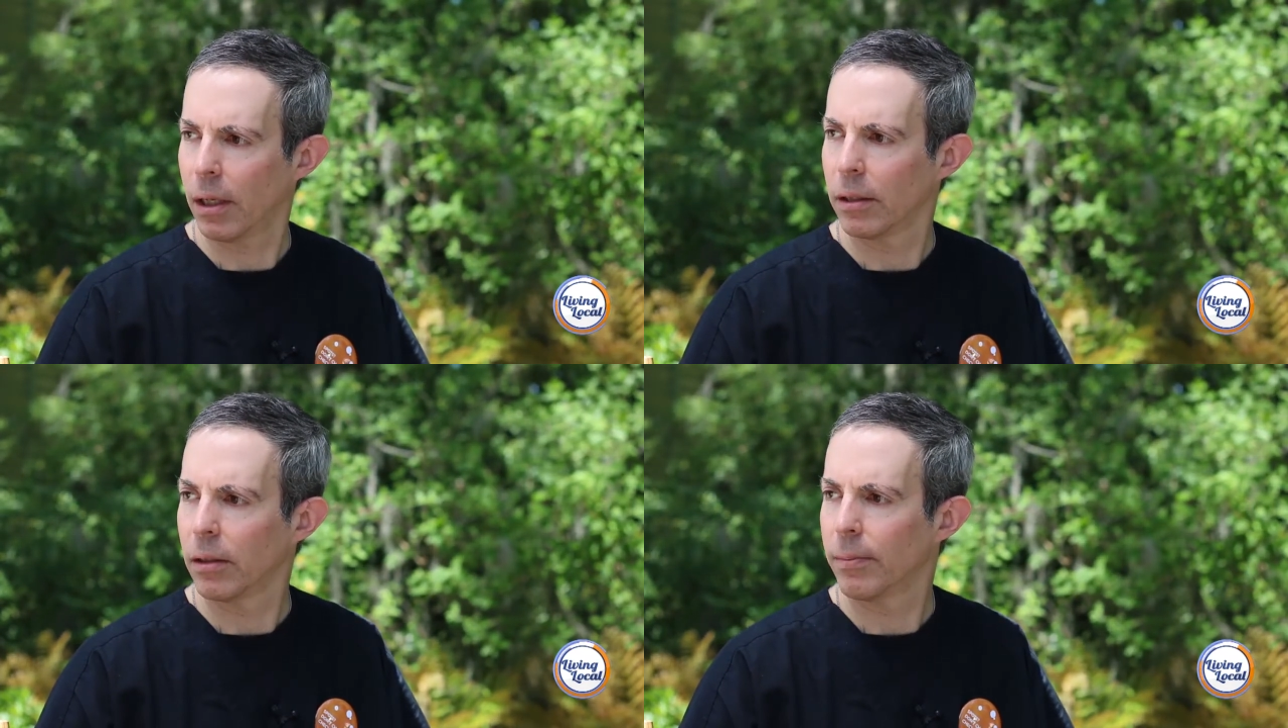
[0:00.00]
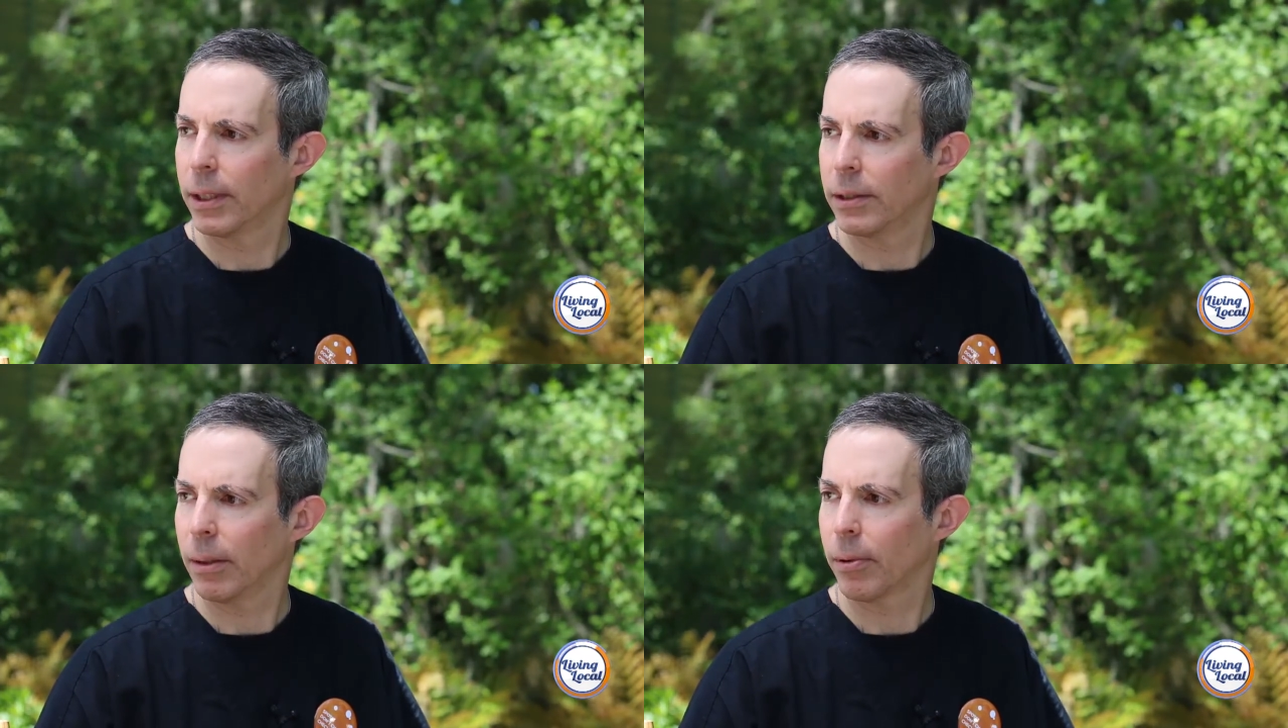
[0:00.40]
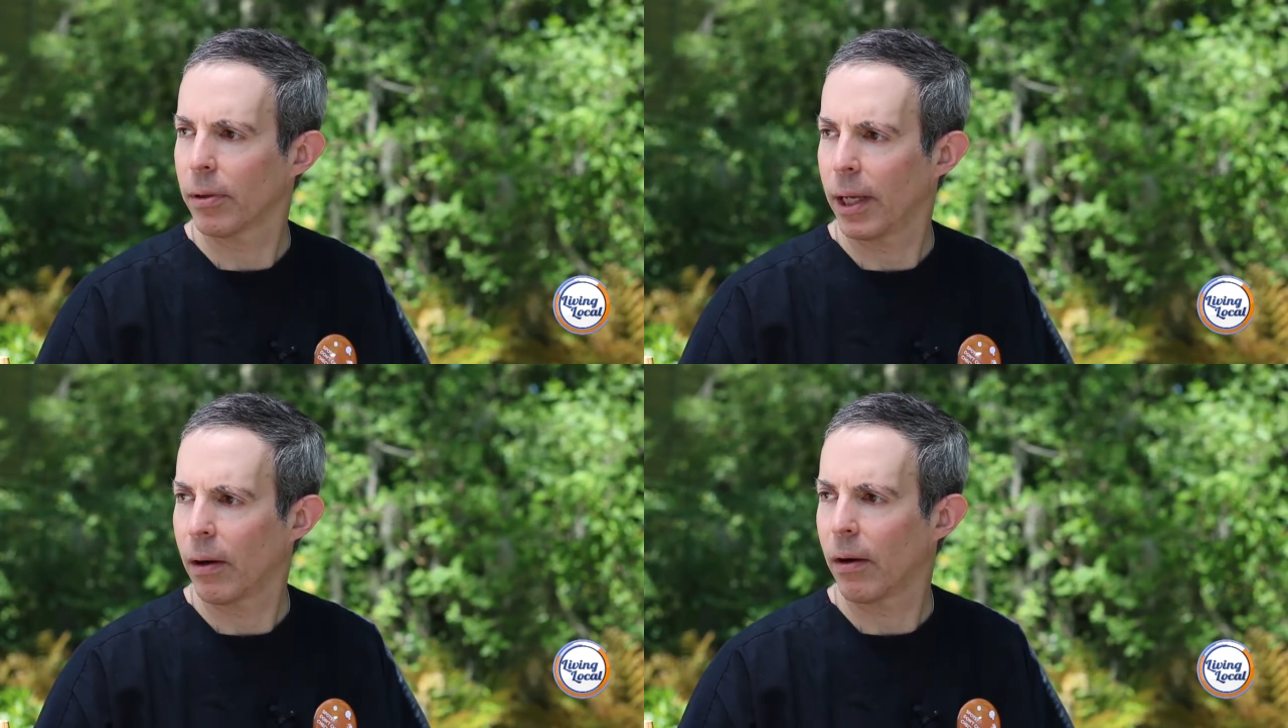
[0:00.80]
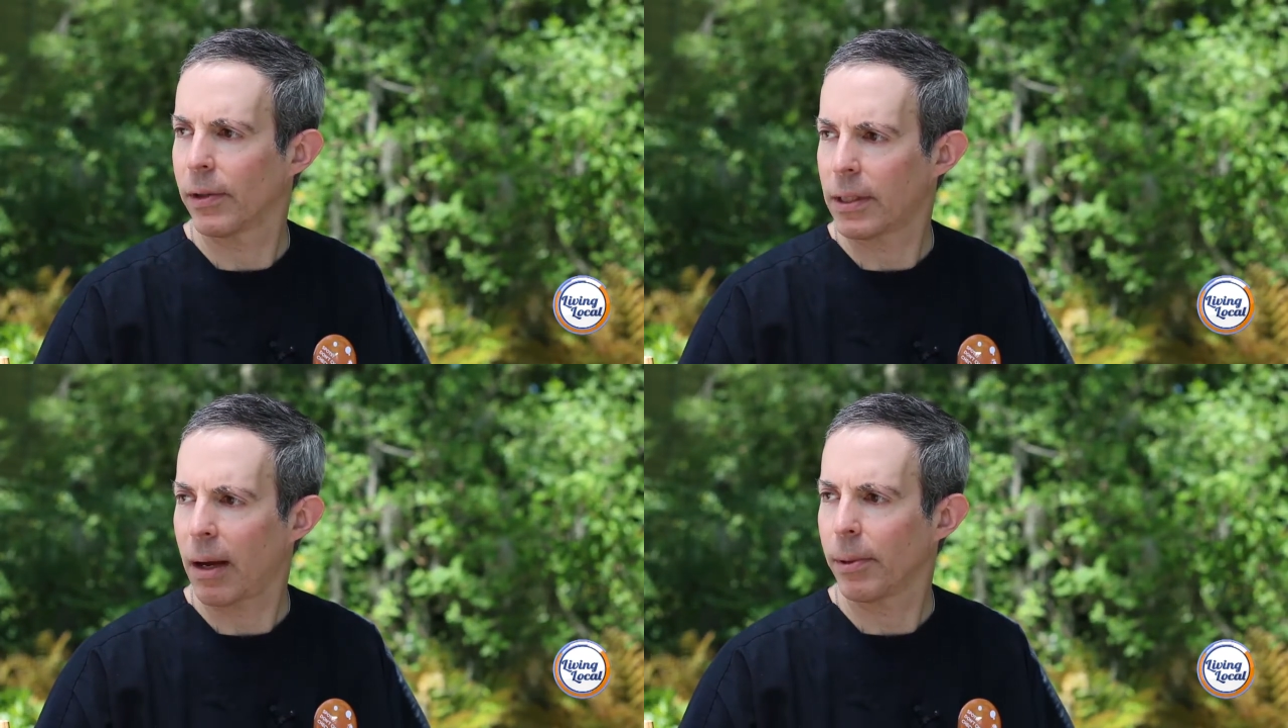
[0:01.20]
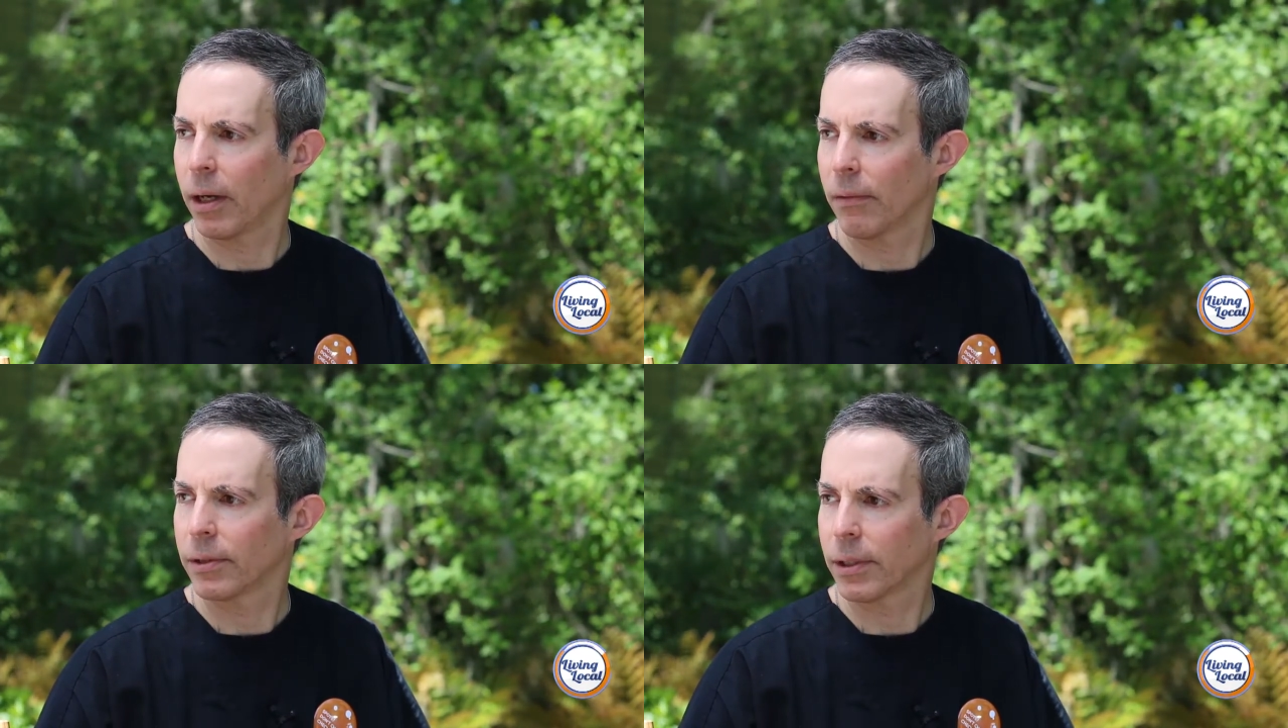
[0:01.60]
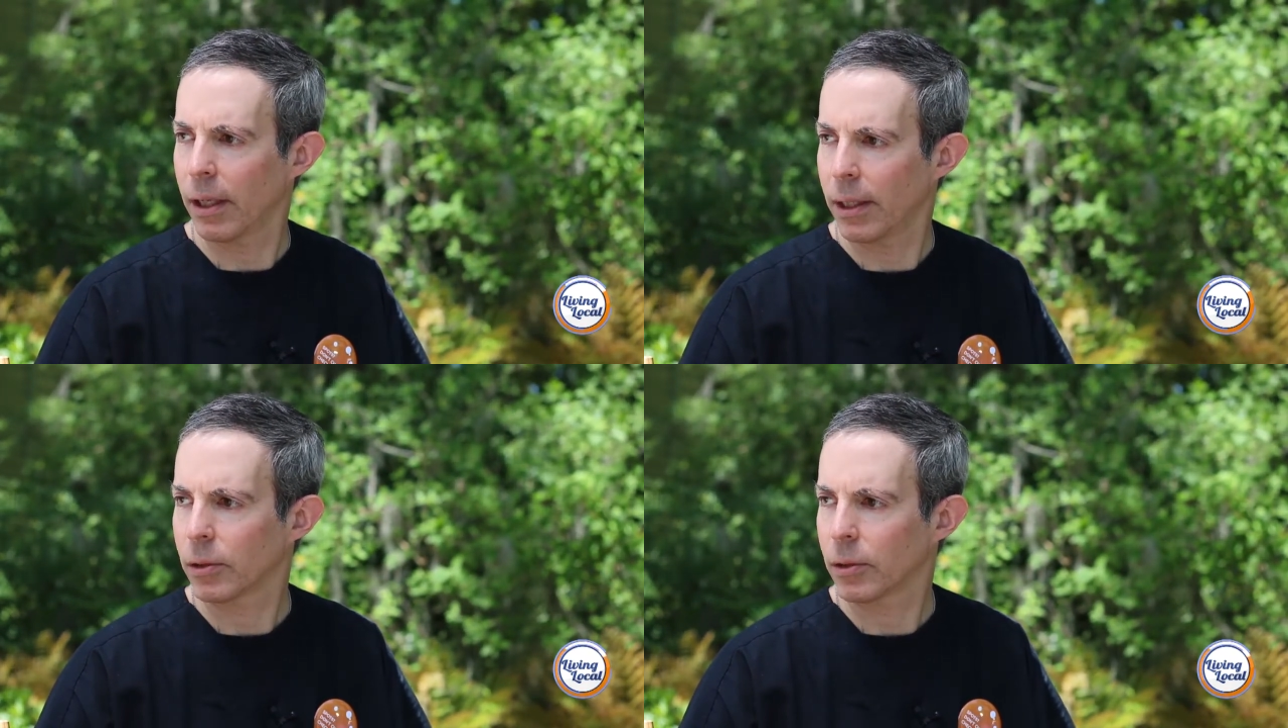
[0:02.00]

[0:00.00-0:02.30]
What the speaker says: little bit deeper layer of the top layer of the skin.